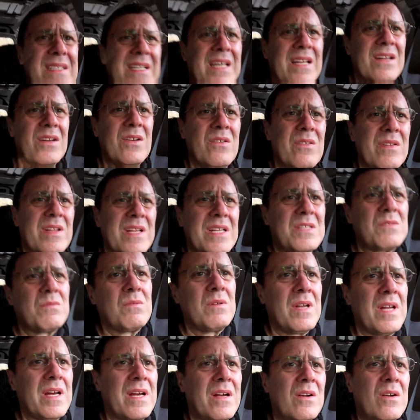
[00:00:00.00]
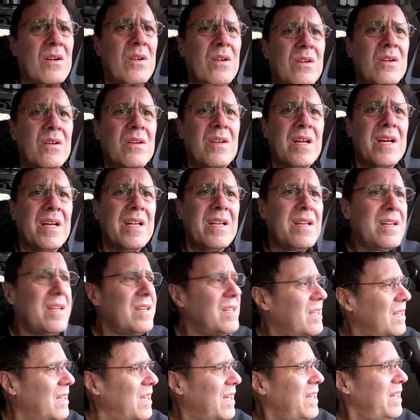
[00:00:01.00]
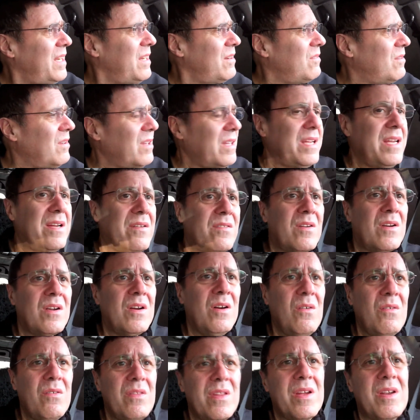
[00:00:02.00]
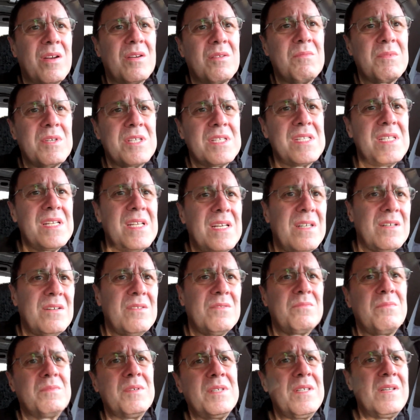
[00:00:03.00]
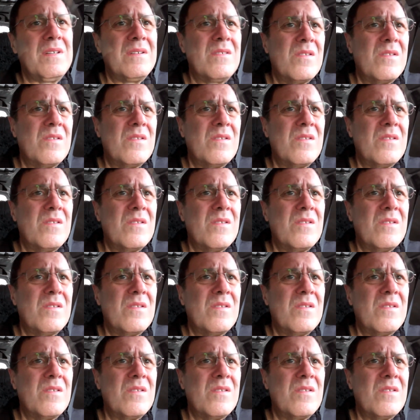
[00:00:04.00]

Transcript: I don't know. That's what I heard. I didn't really ever go there myself, but